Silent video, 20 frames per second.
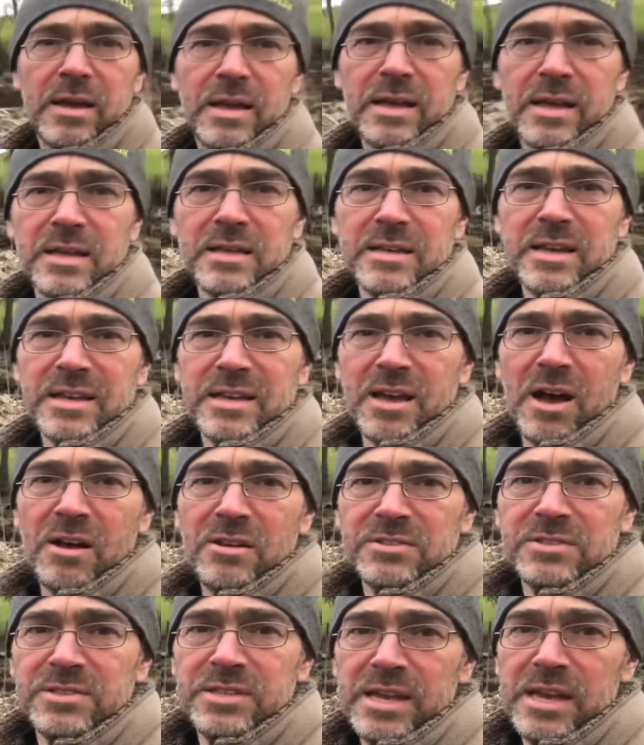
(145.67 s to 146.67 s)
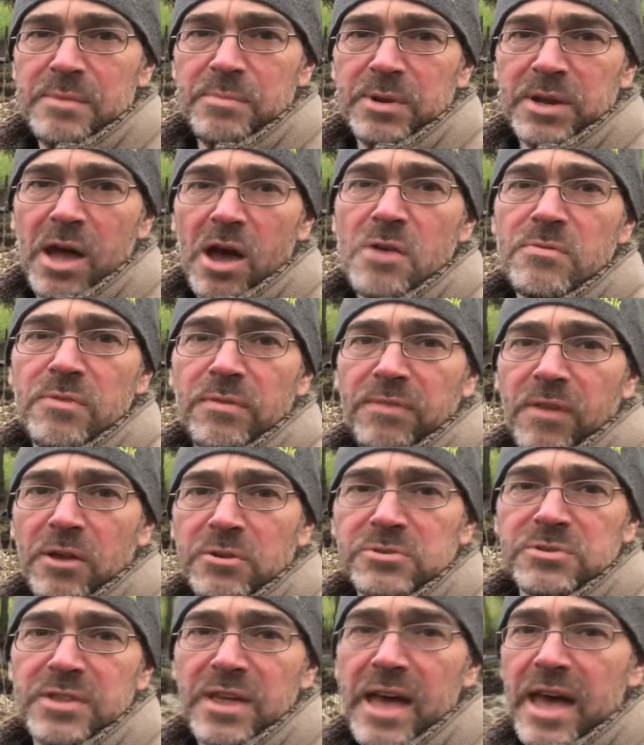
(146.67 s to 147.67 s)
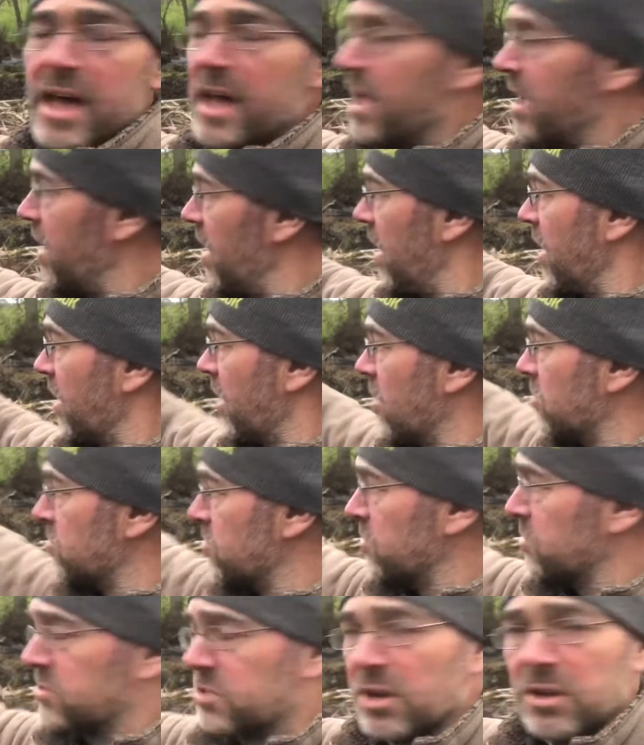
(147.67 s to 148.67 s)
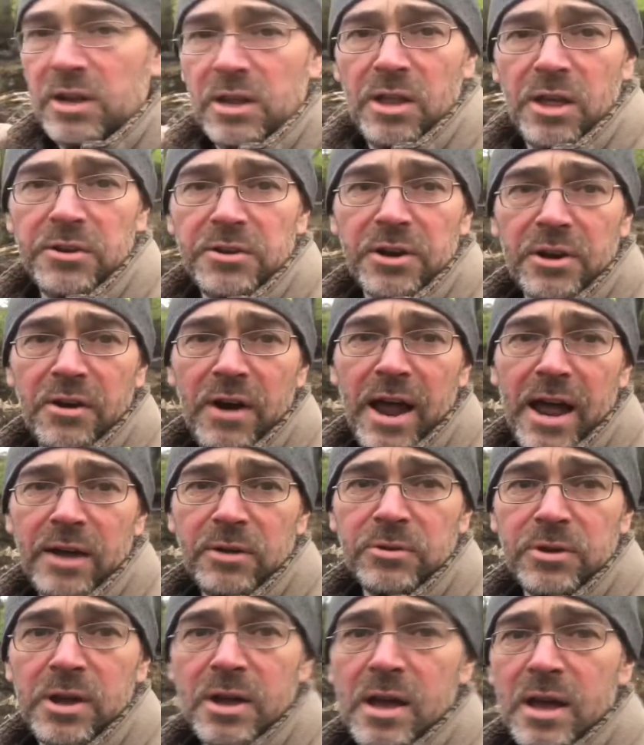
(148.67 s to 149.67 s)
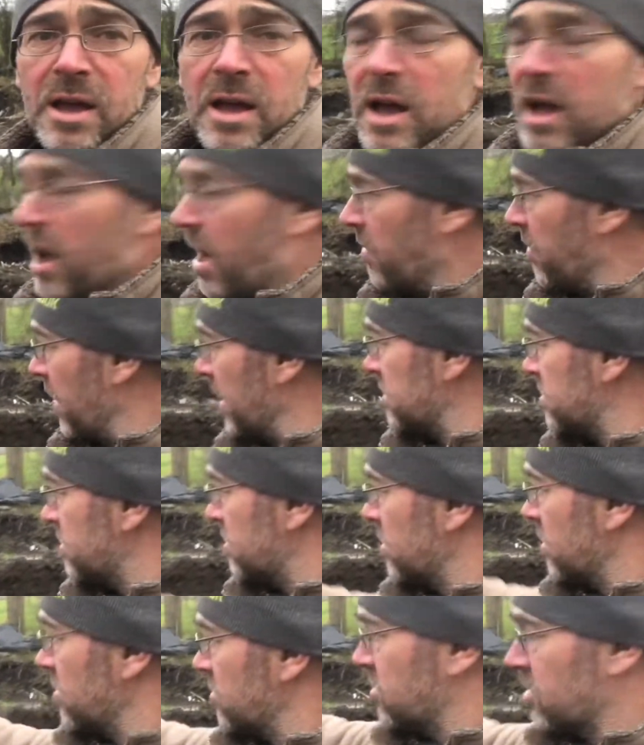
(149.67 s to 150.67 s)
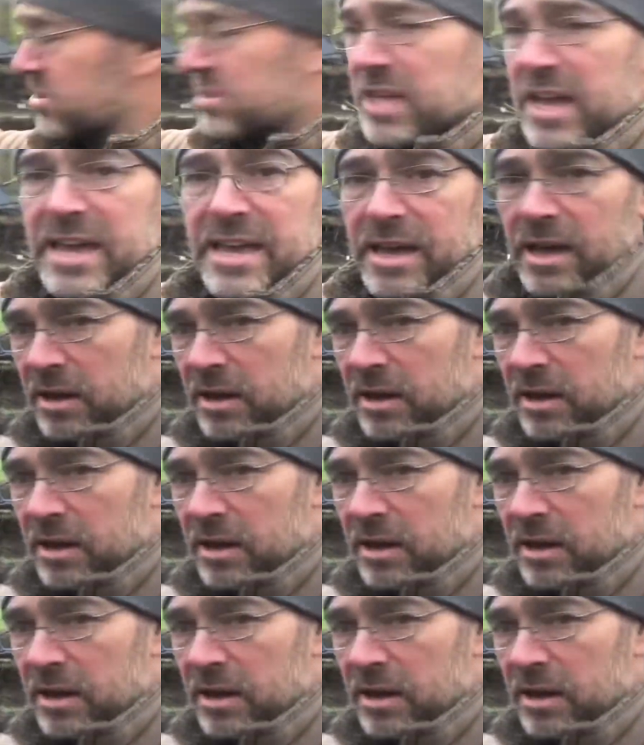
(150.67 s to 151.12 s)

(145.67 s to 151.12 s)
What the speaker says: You can't see it, but it overflows there and goes through a tunnel underground. And there's just here,